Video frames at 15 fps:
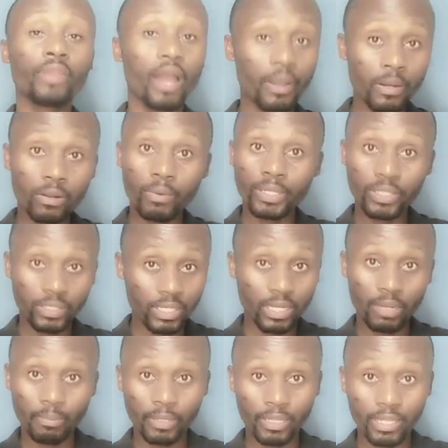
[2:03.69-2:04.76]
I don't know what to
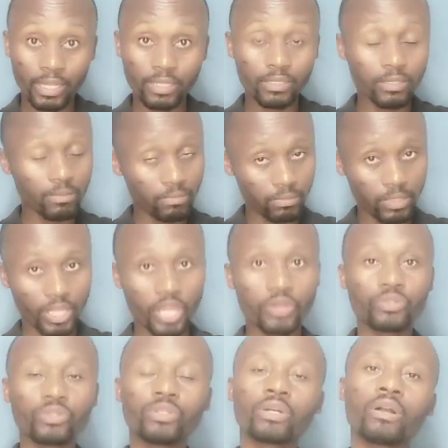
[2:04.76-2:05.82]
talk about that. Get
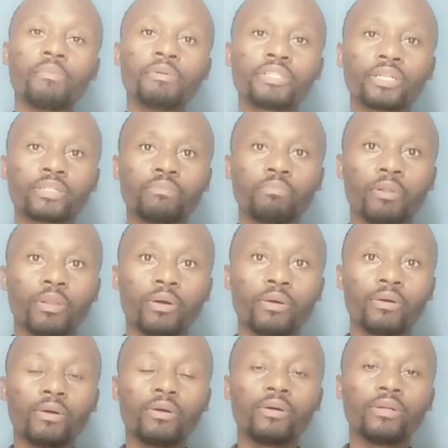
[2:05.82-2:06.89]
into the comment section below.
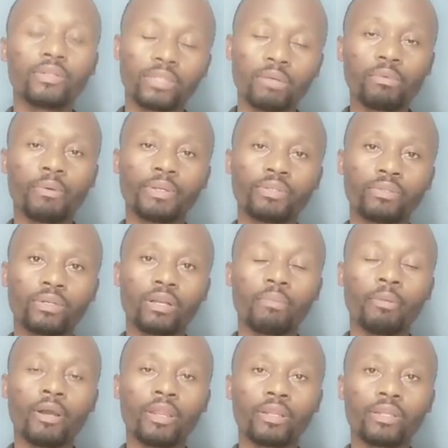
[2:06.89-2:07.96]
Tell me what you think
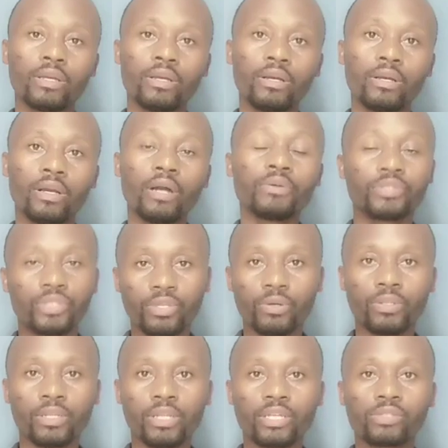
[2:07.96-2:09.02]
about it. I'll see you
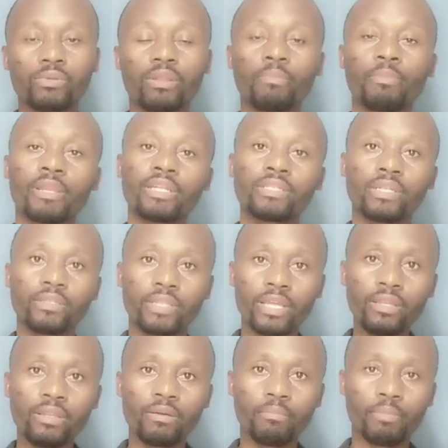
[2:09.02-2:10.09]
on the next one. But until
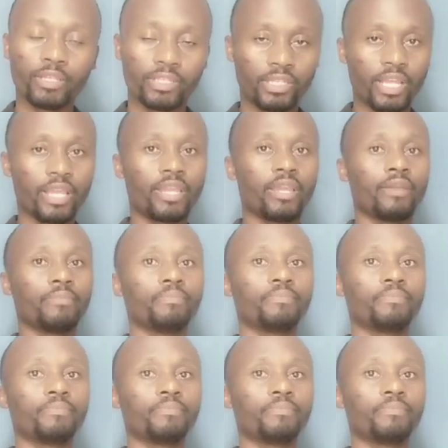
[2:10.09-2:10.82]
then, please take care.